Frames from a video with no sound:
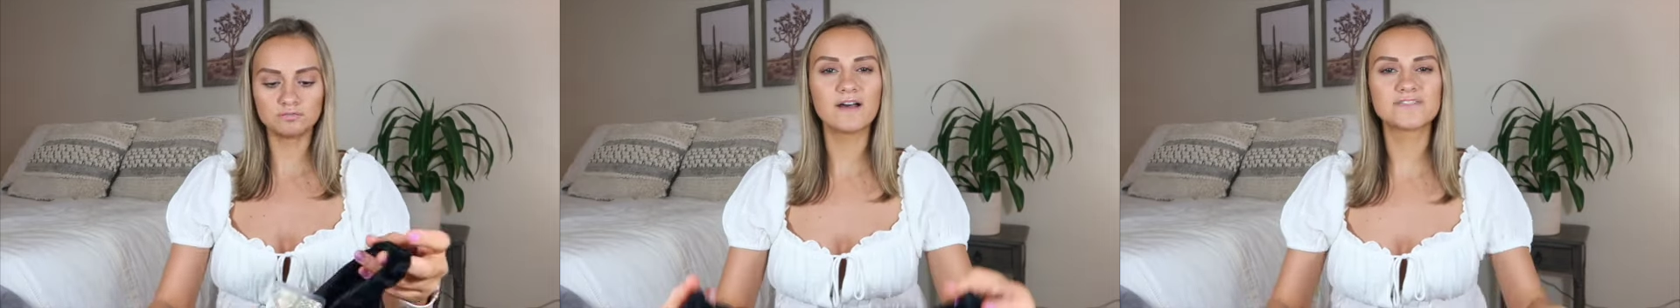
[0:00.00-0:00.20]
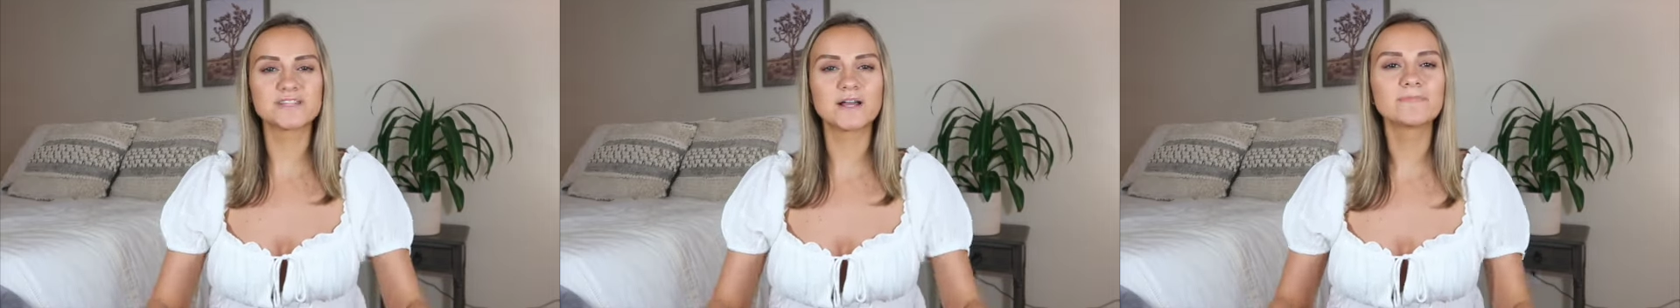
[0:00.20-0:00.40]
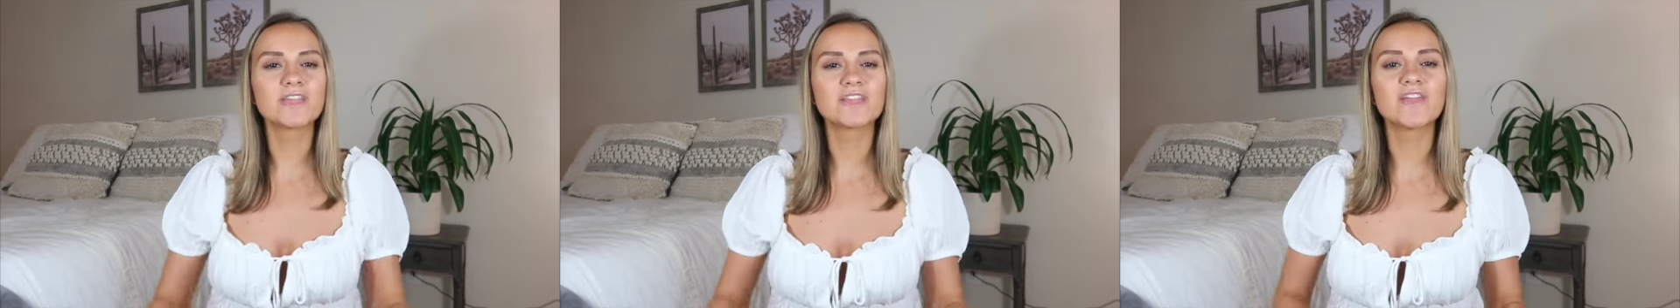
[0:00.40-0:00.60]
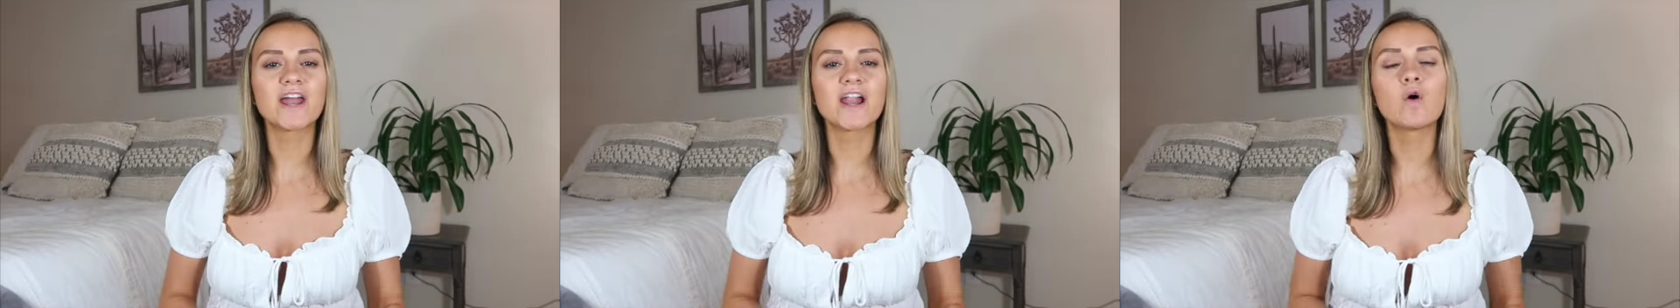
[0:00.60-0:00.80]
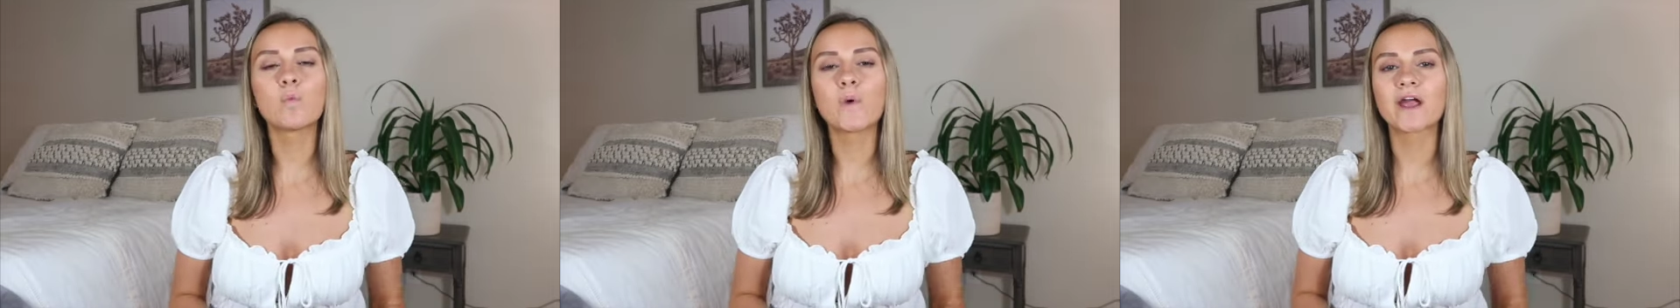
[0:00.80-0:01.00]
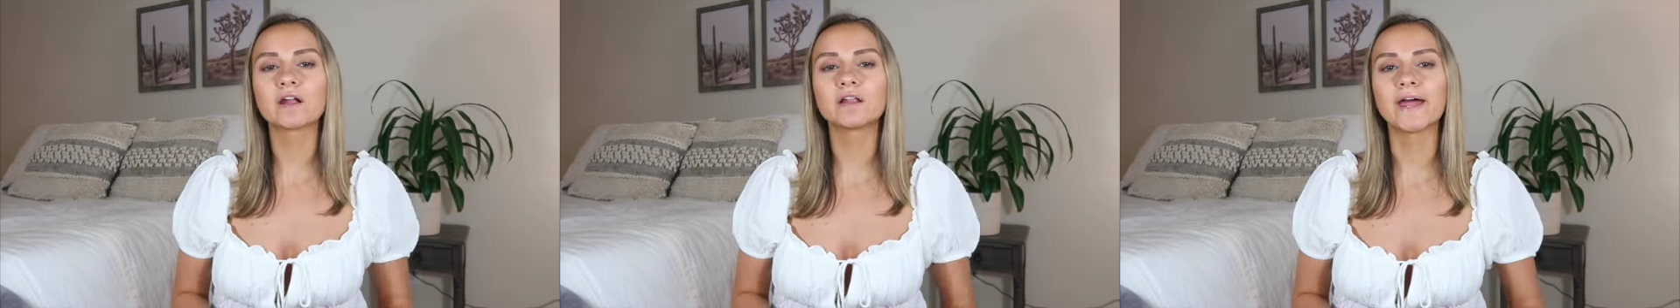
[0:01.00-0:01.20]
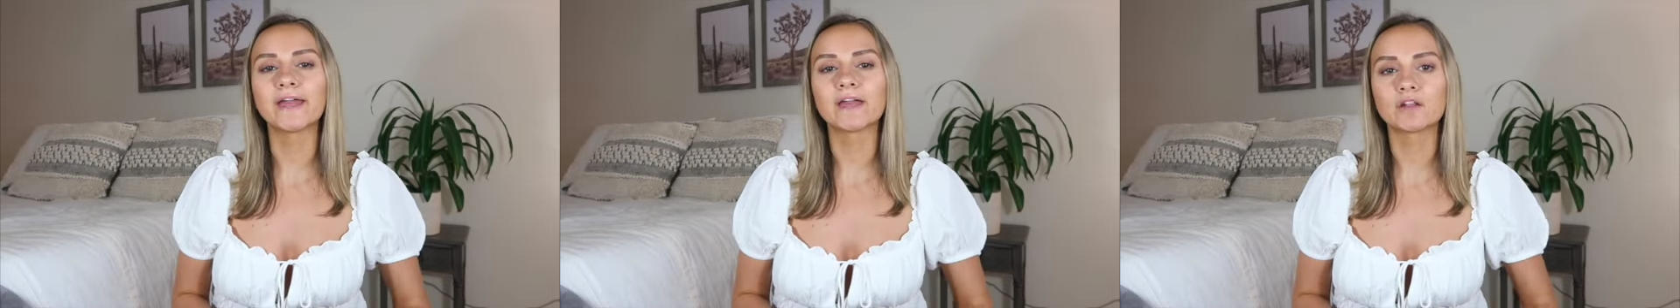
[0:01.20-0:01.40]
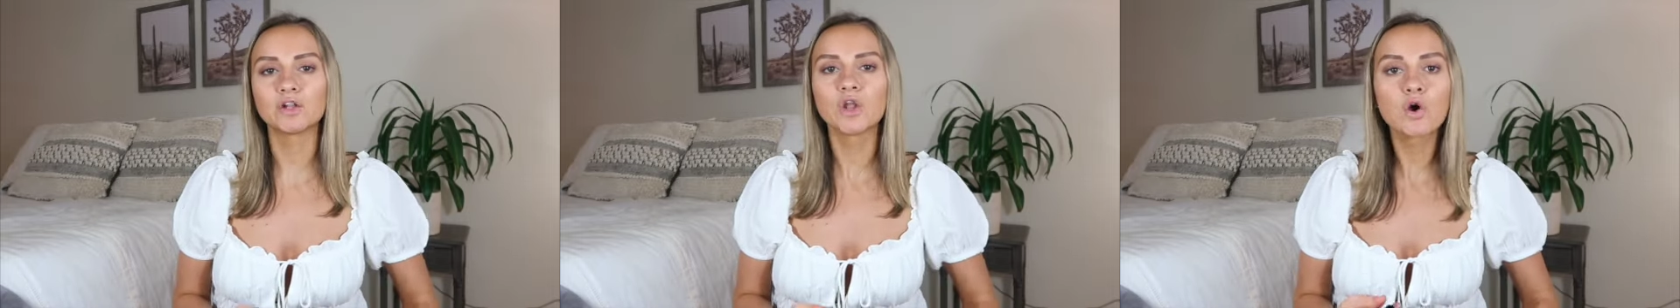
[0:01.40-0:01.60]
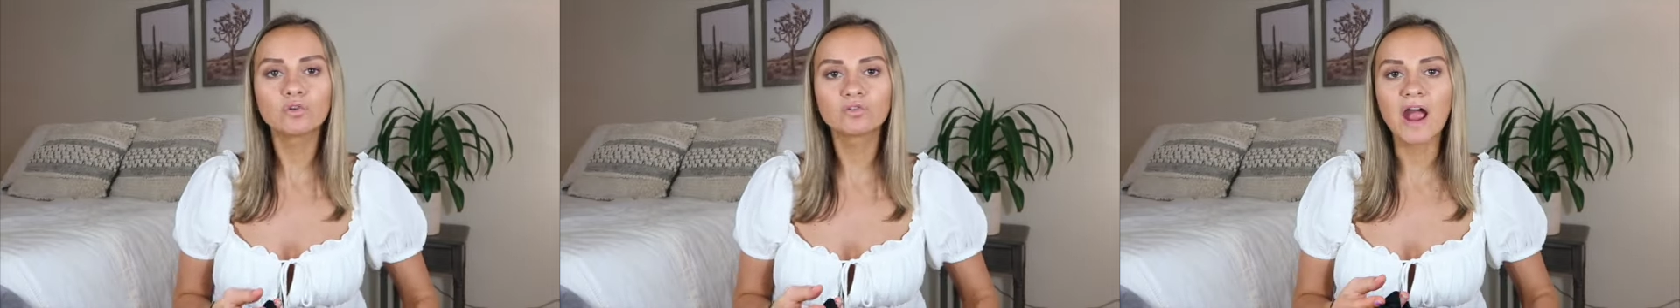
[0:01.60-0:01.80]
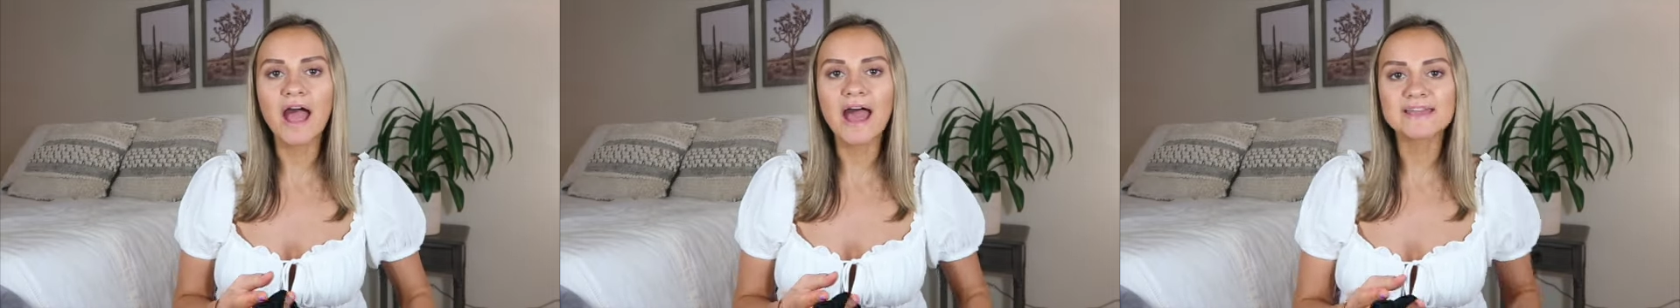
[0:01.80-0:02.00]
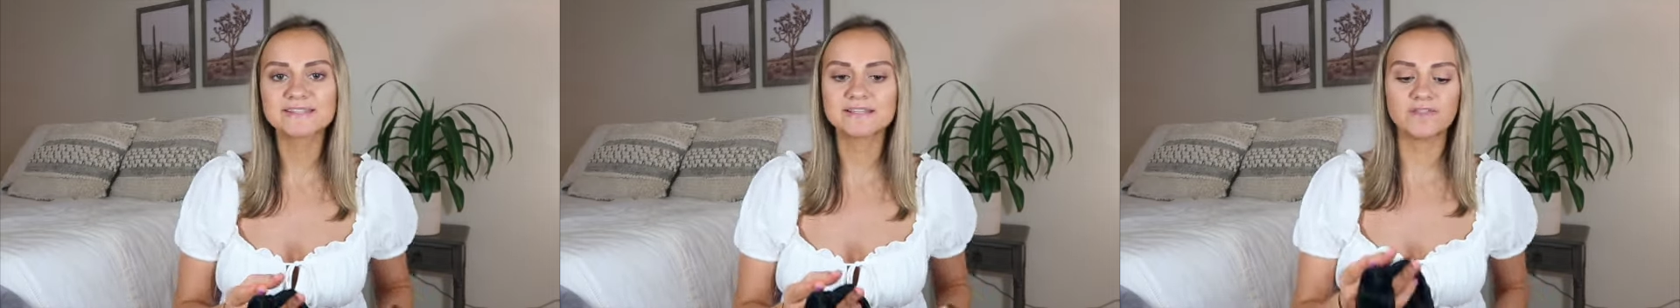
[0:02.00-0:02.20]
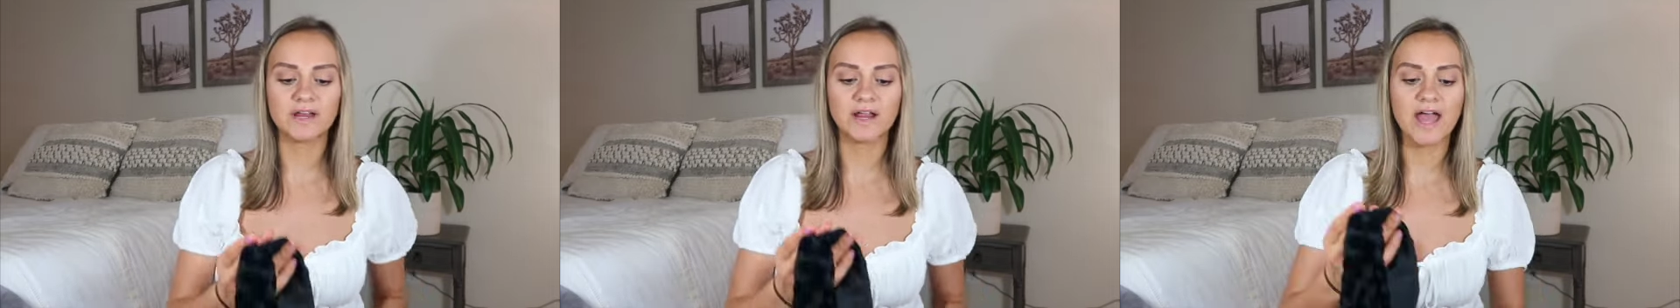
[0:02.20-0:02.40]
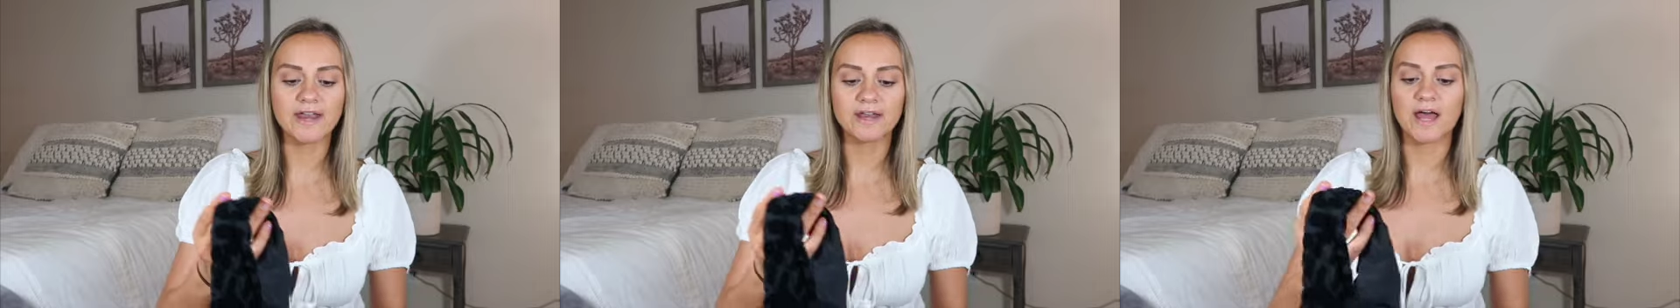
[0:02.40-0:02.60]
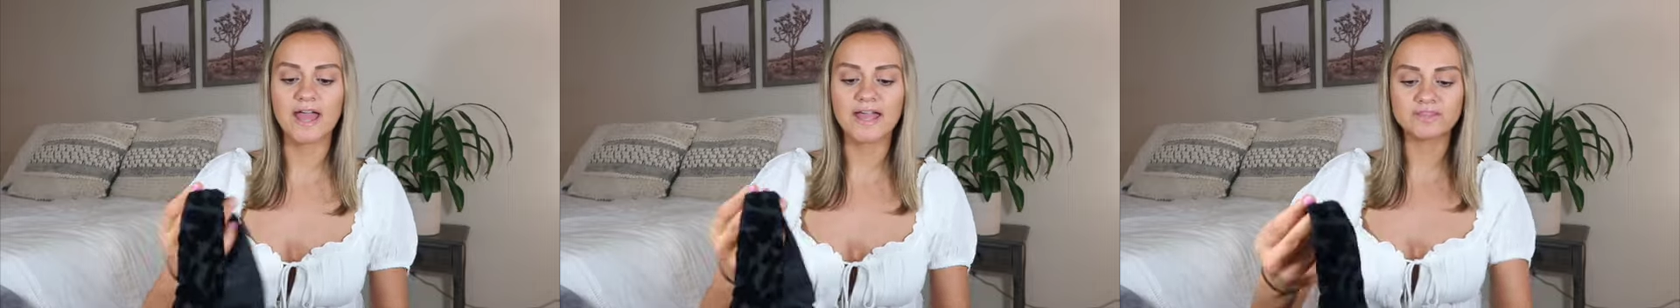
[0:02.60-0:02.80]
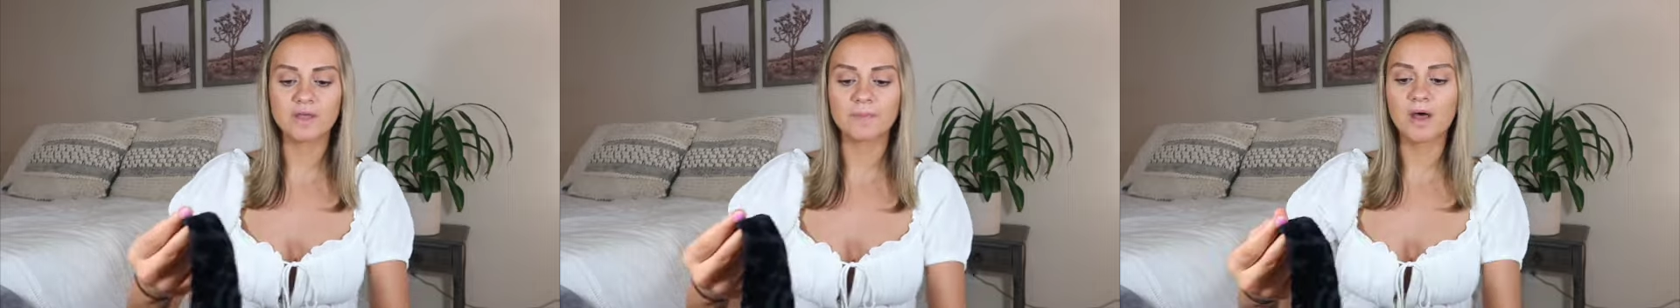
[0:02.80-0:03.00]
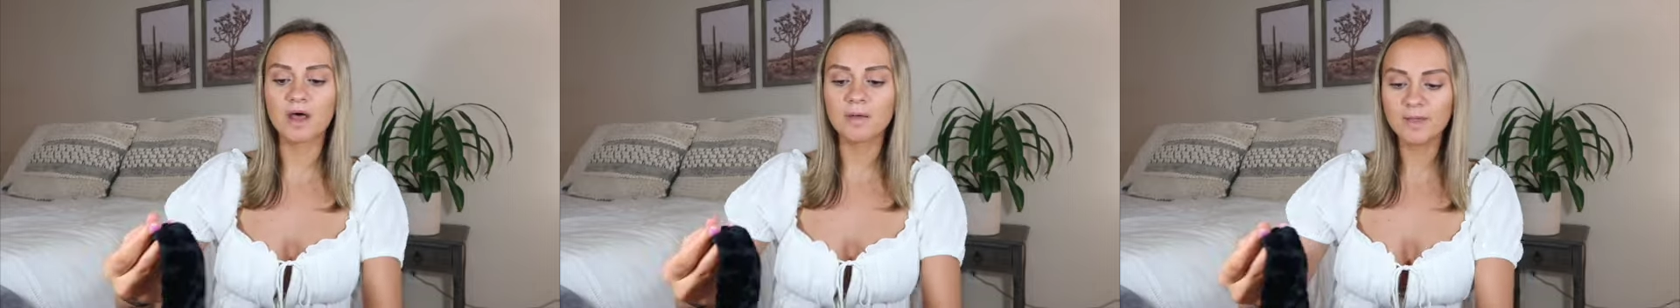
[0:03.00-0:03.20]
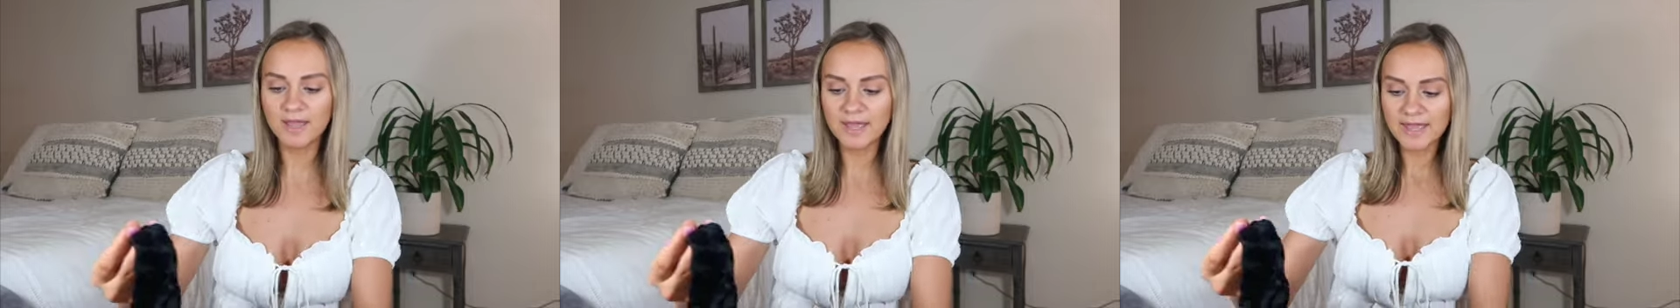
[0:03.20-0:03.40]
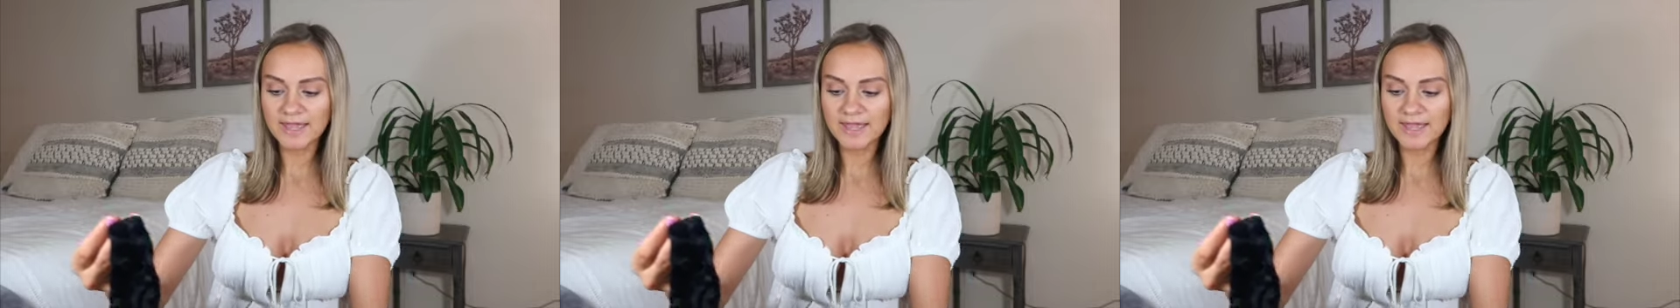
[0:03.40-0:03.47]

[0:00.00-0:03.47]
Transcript: of something that I'll wear like low rise and then kind of hike them up.